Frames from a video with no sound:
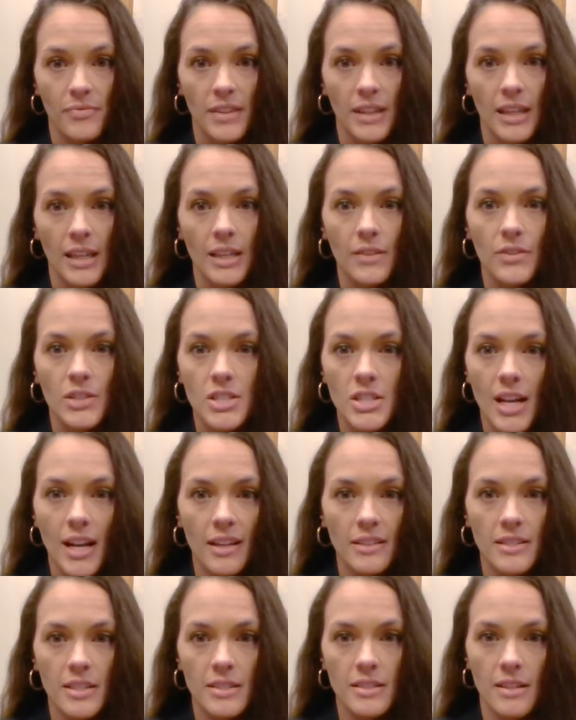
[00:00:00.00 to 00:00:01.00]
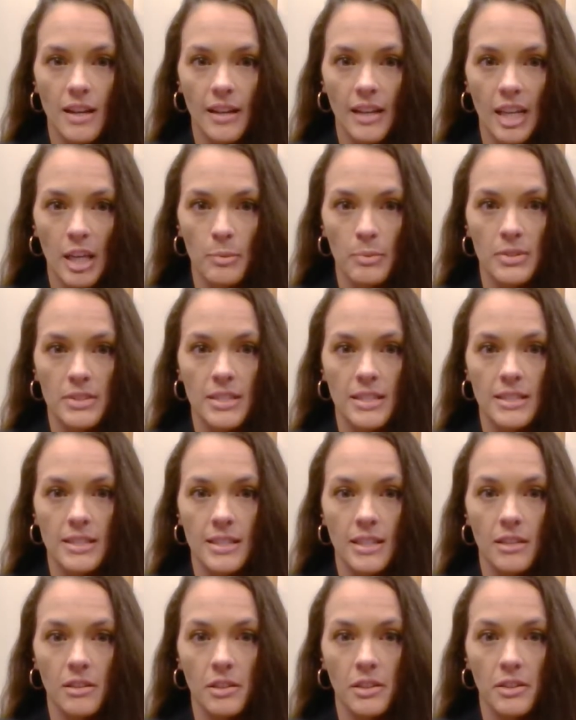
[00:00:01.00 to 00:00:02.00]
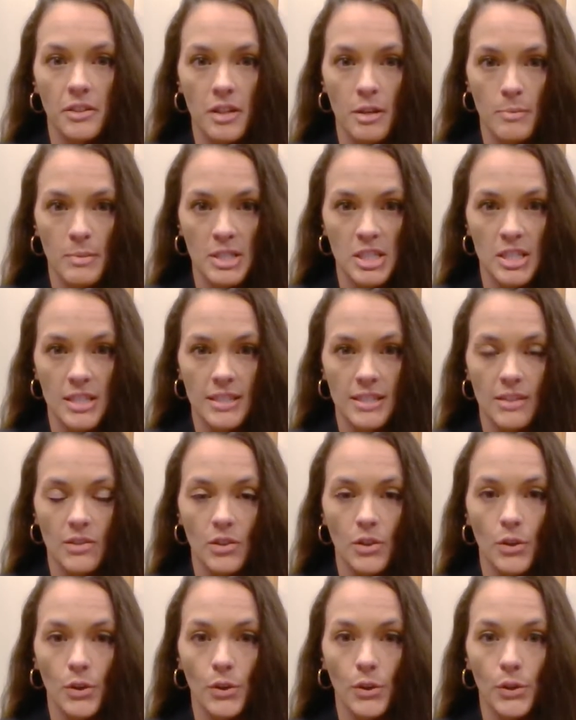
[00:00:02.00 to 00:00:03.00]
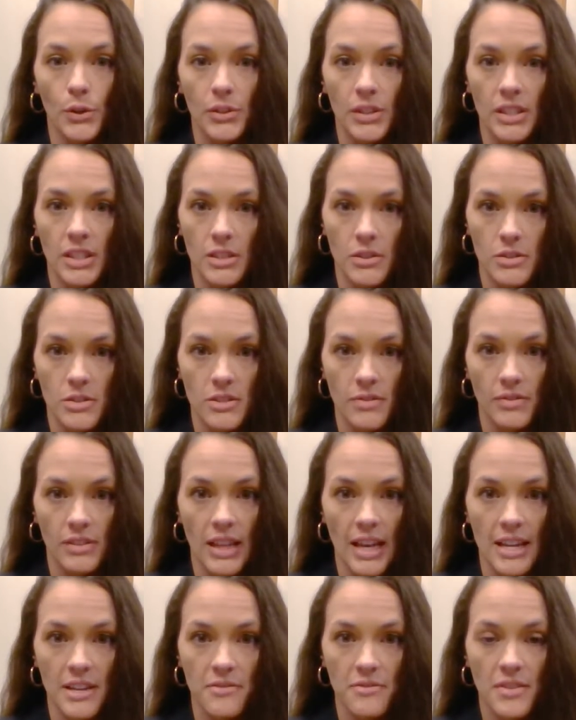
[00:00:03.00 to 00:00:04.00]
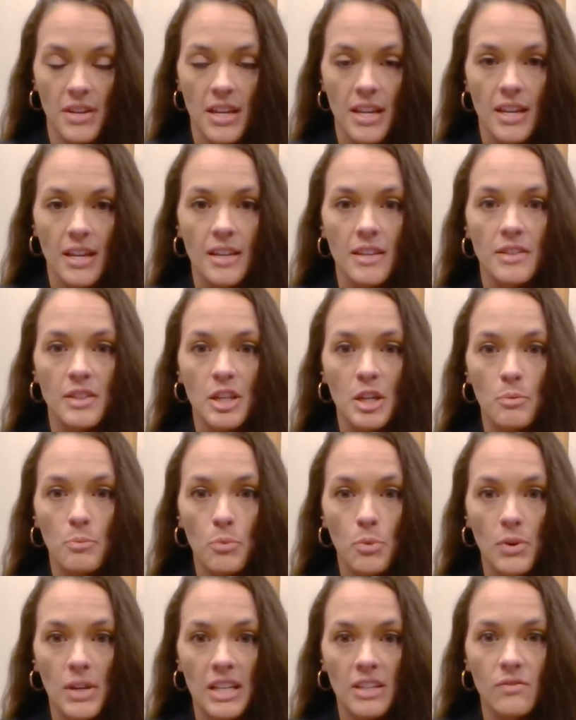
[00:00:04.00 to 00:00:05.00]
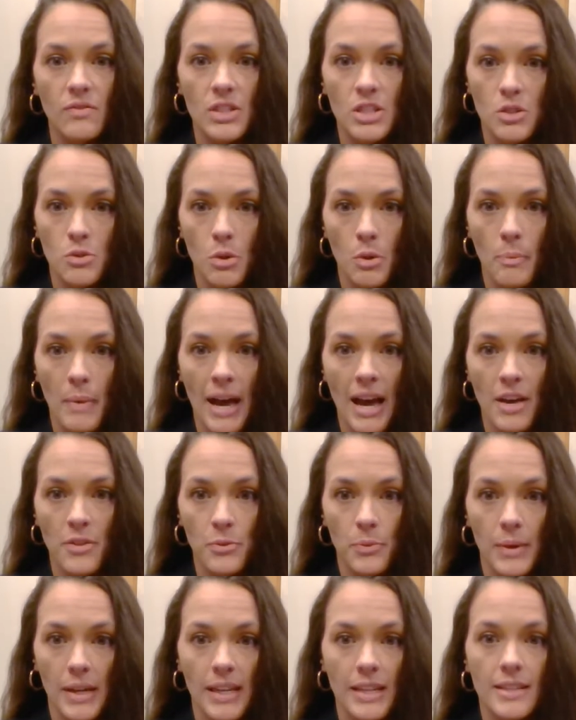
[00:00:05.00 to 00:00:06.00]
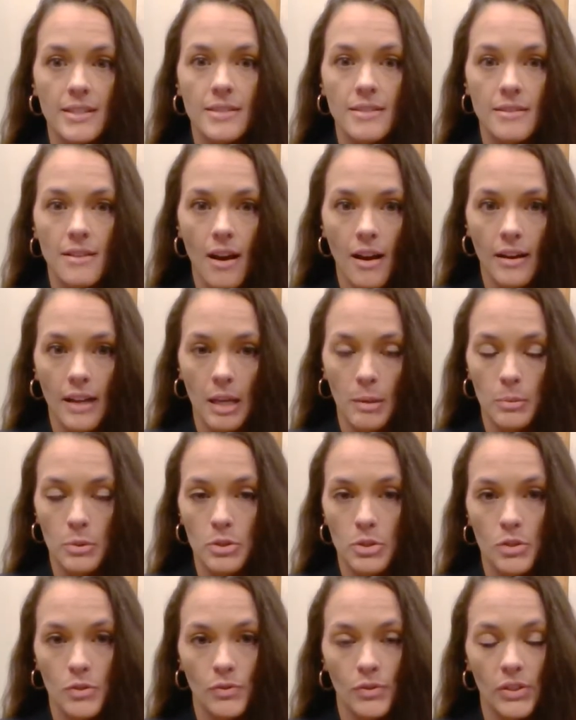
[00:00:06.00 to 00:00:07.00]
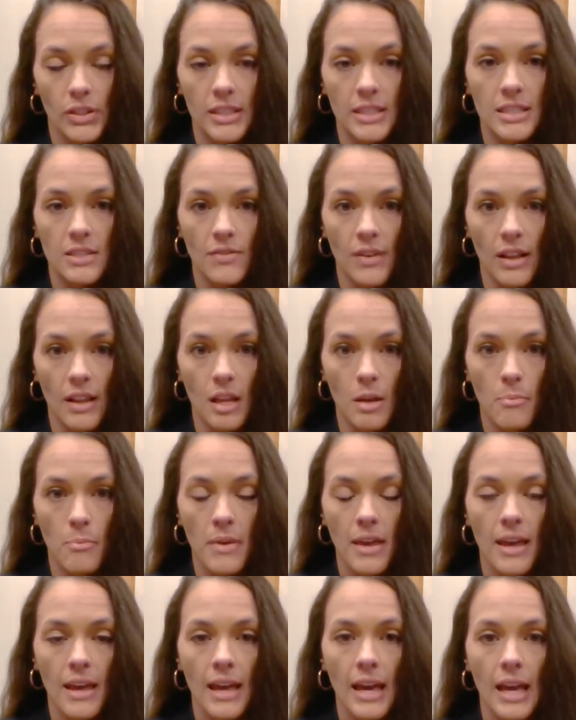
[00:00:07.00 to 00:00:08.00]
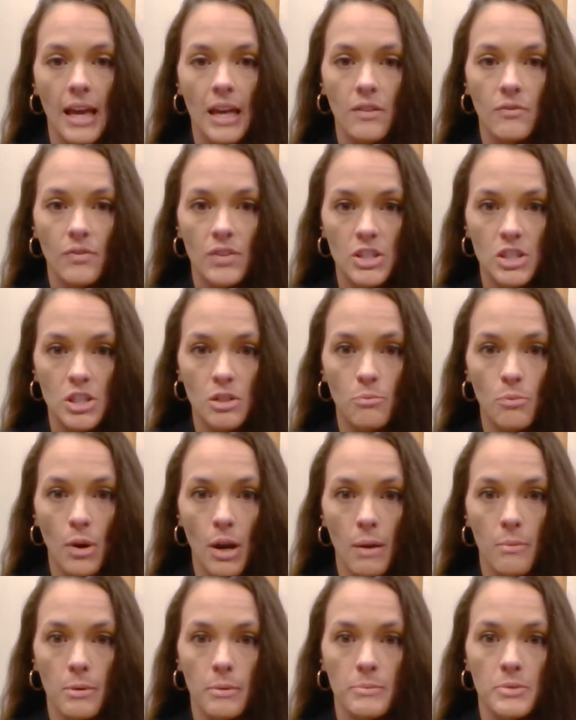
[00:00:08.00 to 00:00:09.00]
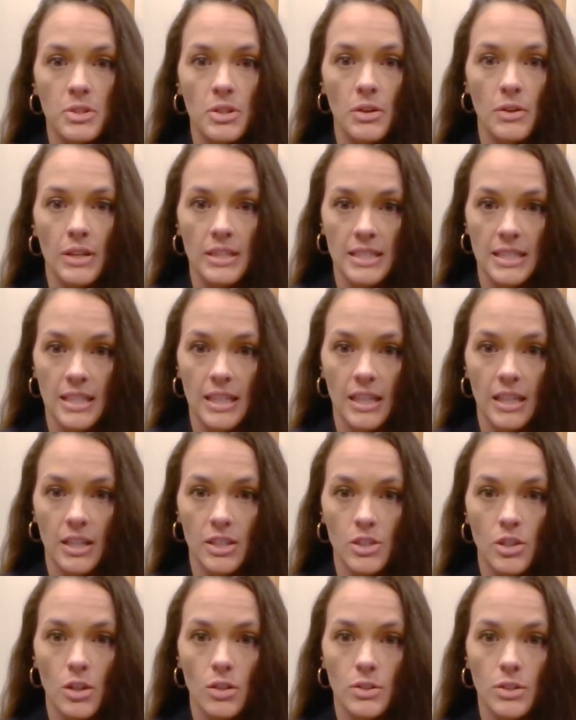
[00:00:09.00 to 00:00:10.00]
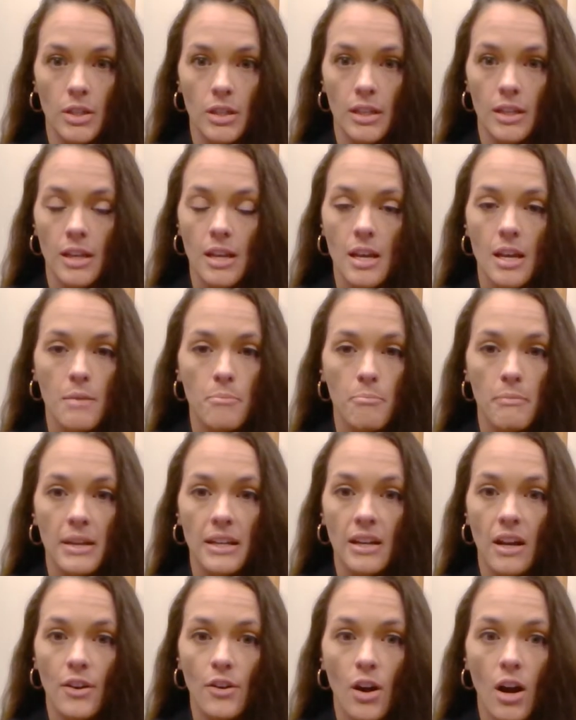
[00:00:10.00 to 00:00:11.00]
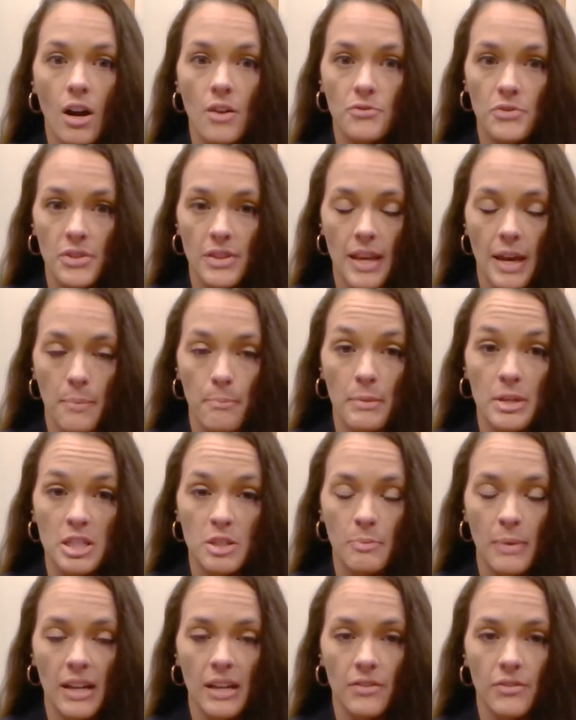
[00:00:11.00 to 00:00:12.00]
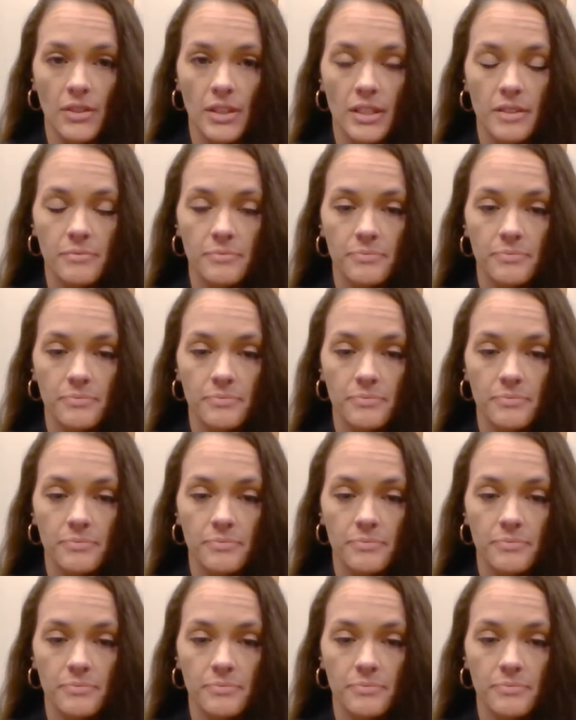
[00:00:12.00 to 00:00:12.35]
If a child is not able to see clear images in their early years of life, their brain visual pathway is not able to fully develop, and vision problems corrected in adulthood may not offer them much benefit.